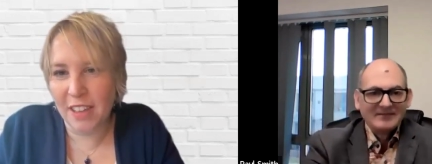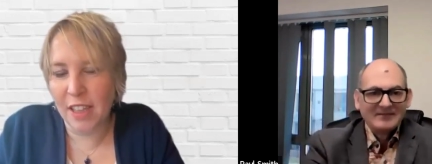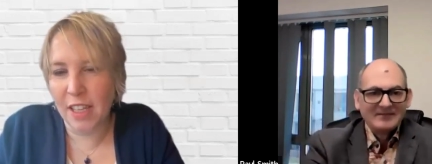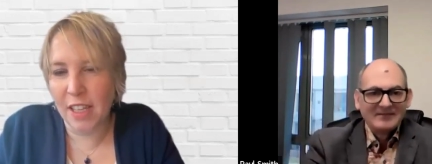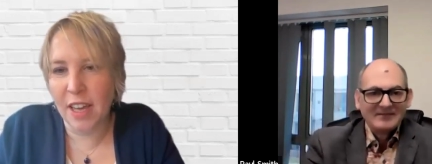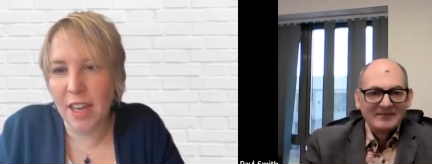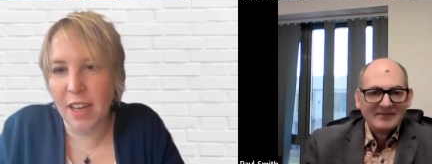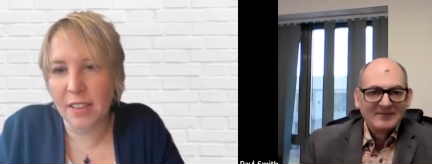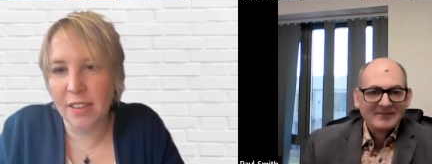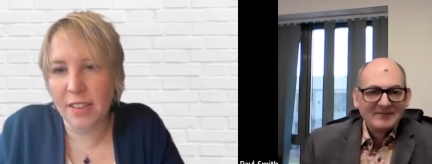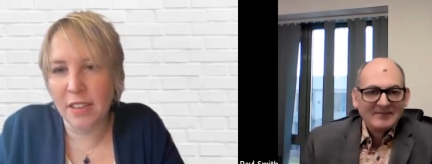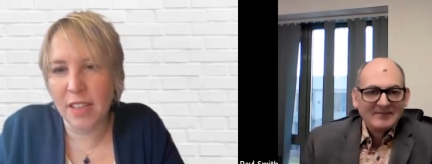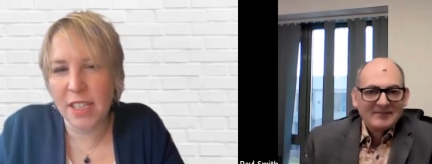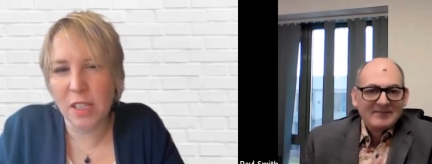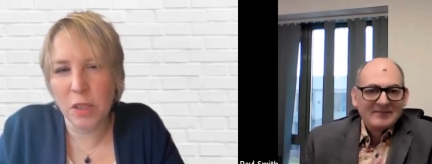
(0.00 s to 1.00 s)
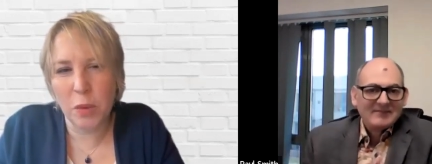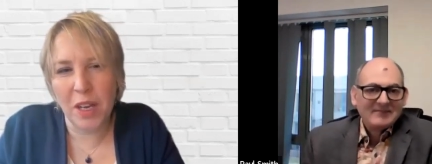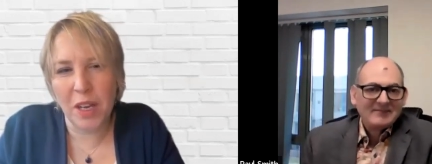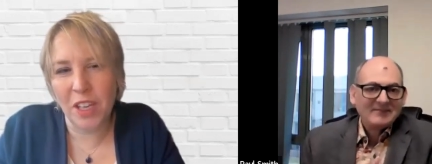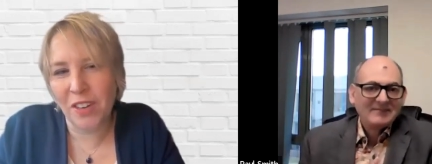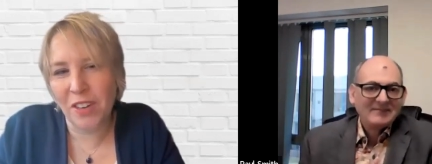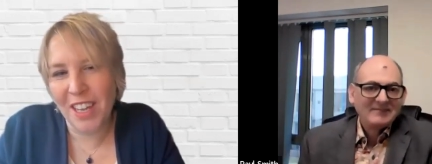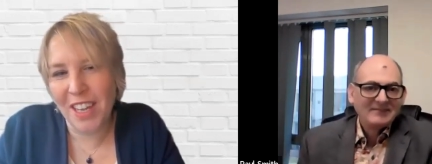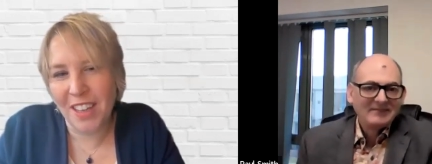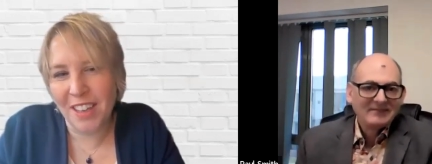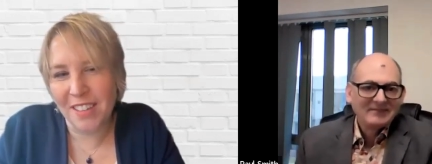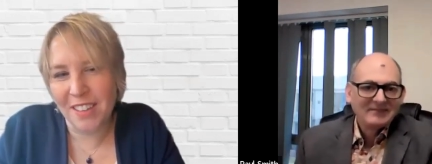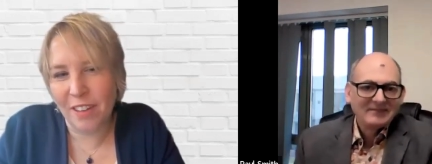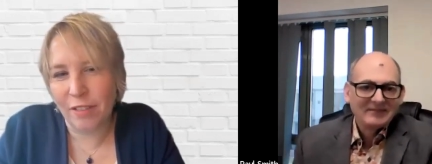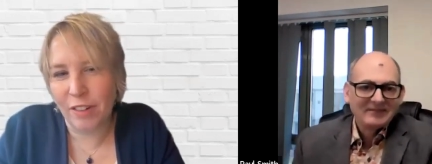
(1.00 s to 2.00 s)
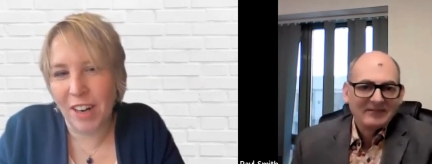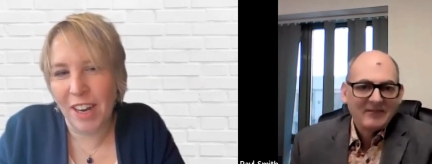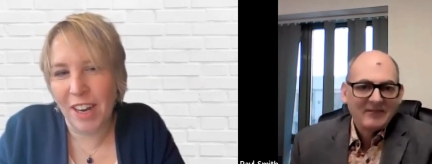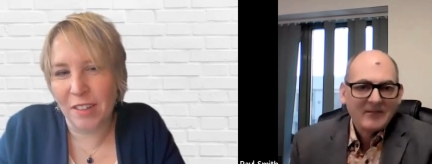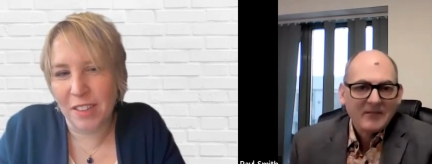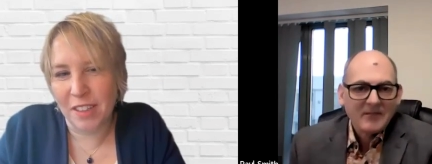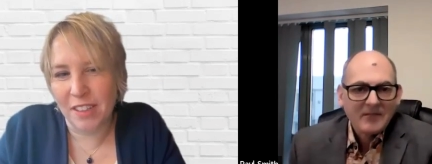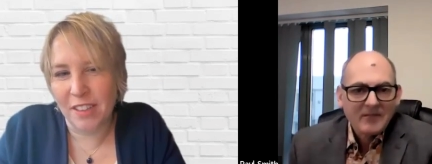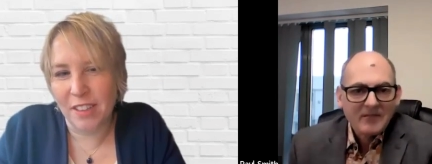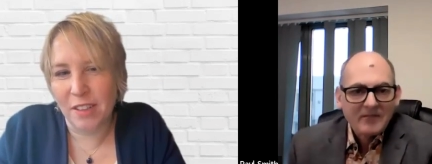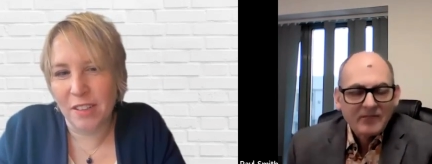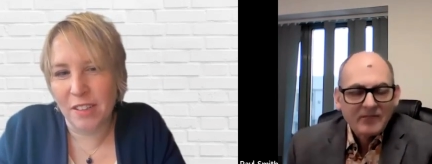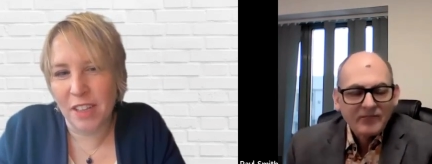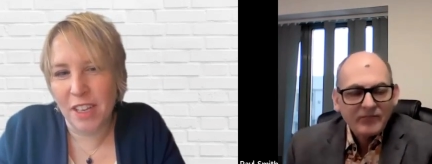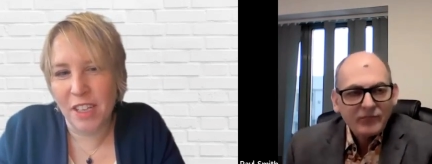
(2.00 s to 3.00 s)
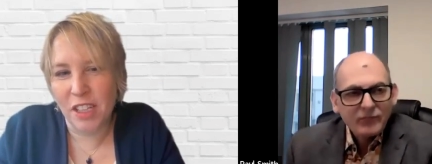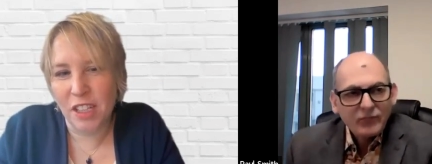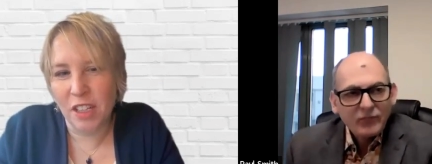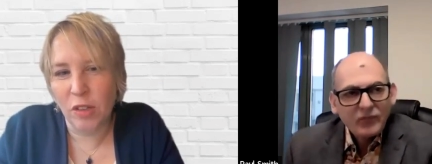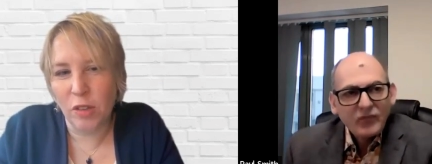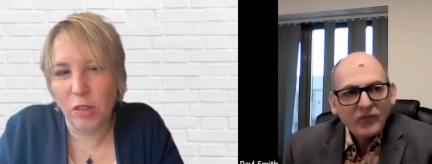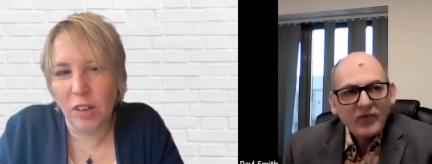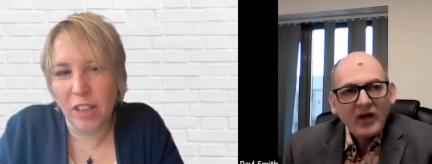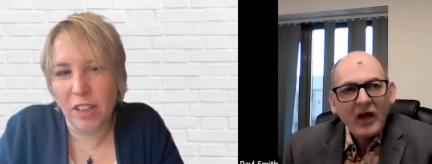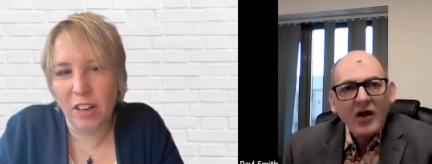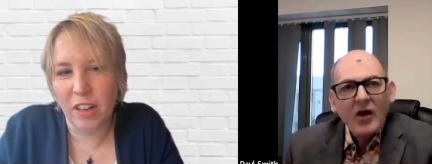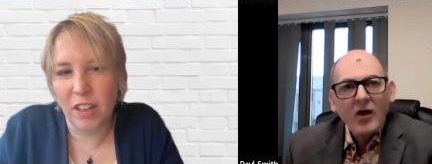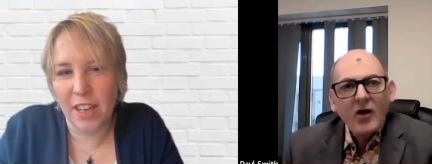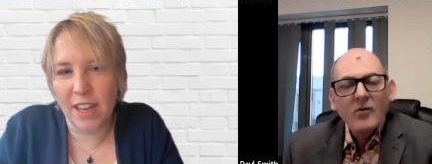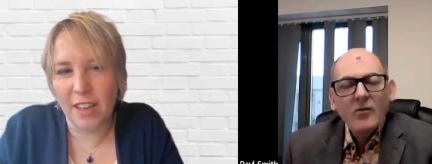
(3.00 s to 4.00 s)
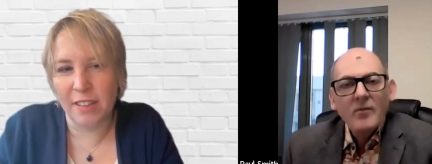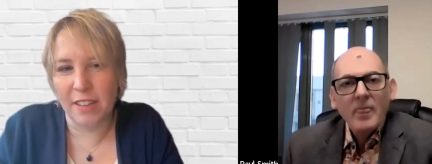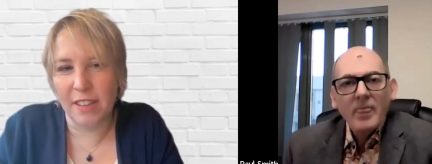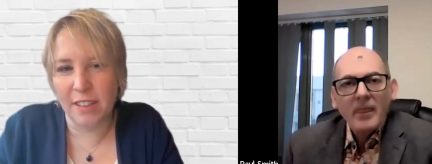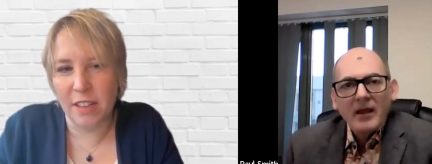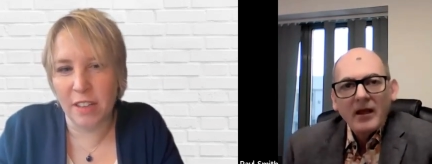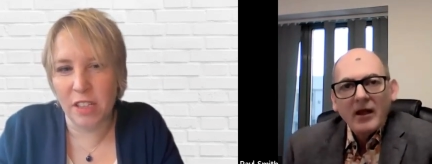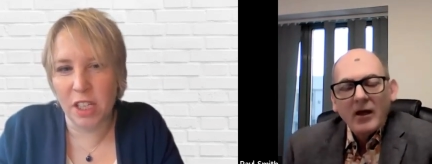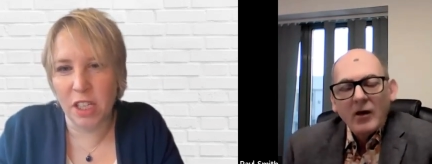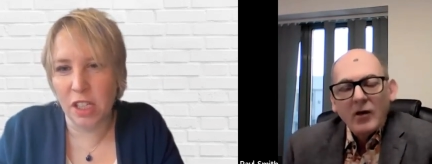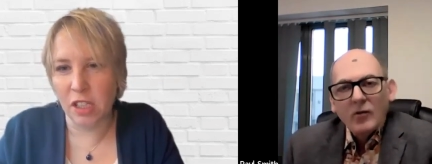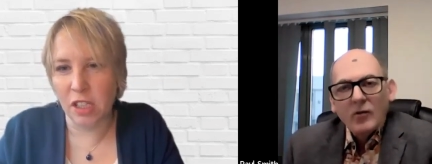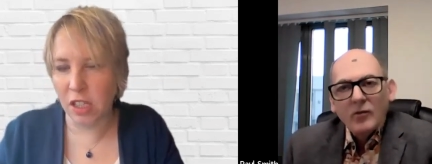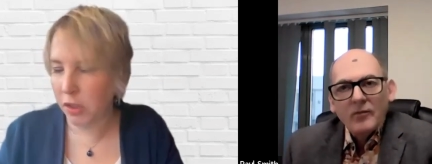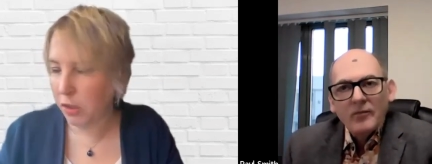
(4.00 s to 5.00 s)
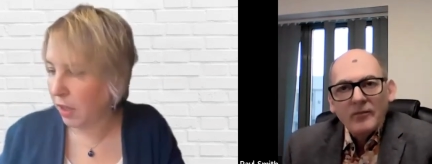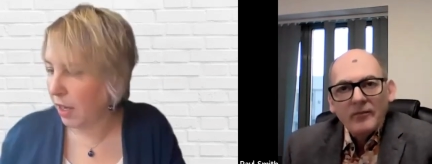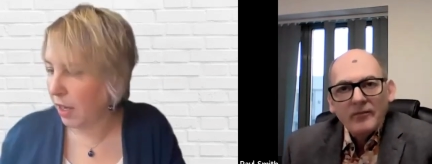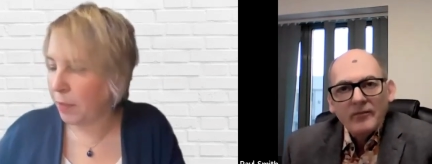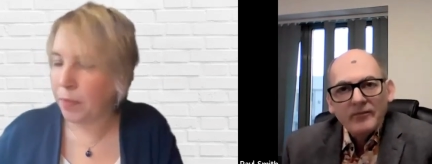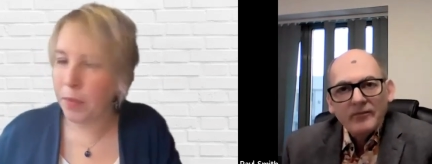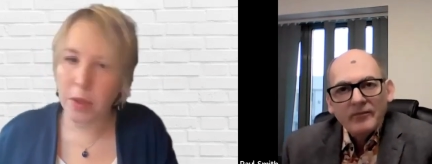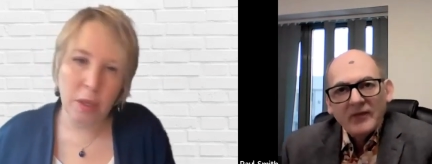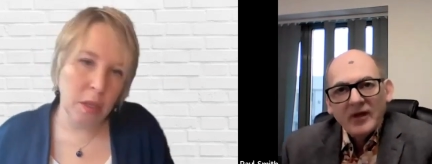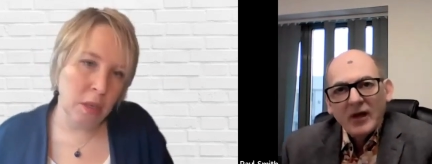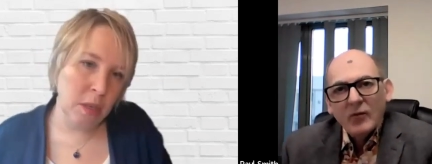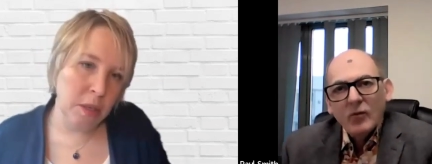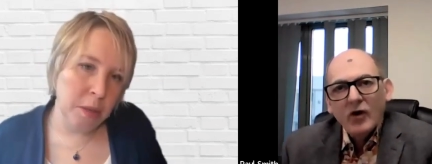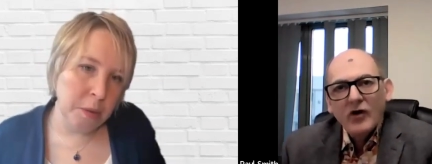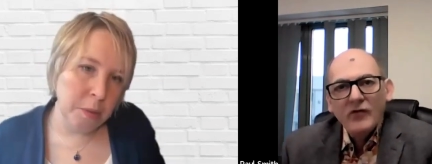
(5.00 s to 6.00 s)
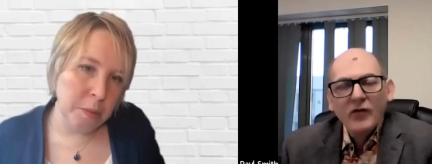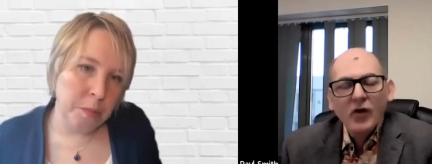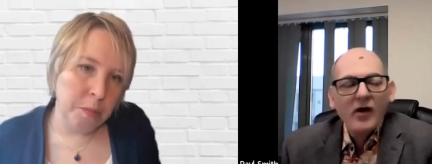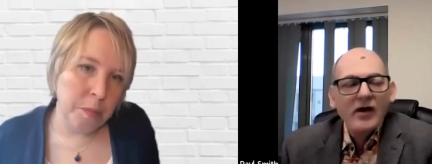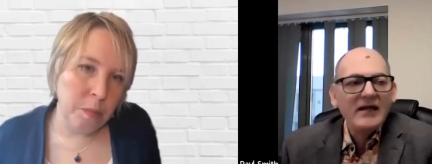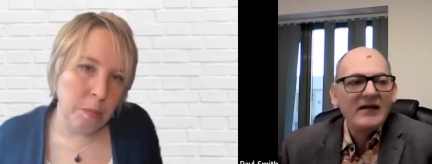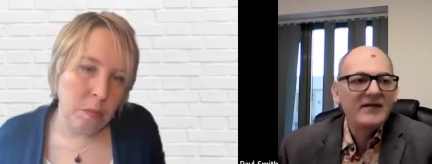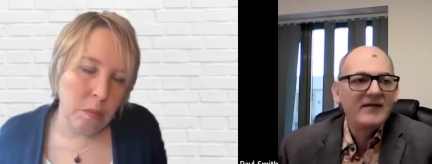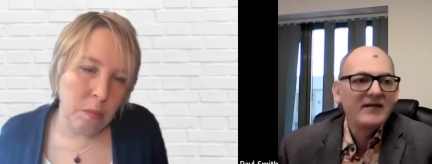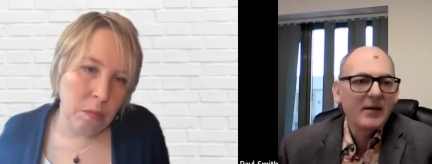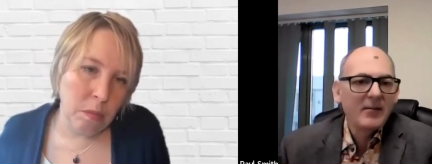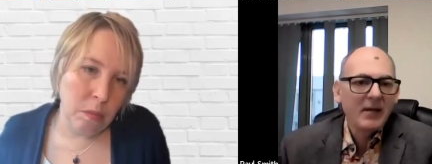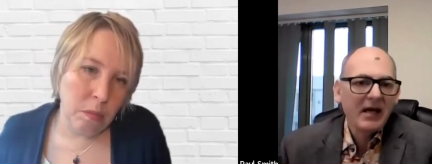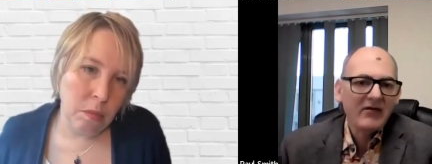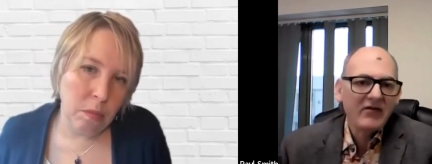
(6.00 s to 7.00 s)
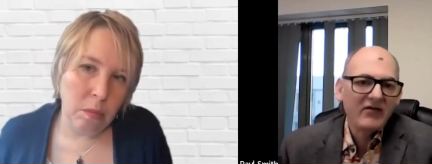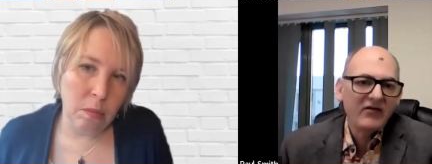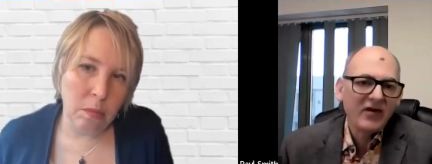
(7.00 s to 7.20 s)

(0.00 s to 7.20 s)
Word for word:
Speaker 1: I think that's quite unique, isn't it, for a housing association? Or are there other housing associations doing that?
Speaker 2: What you've got is some housing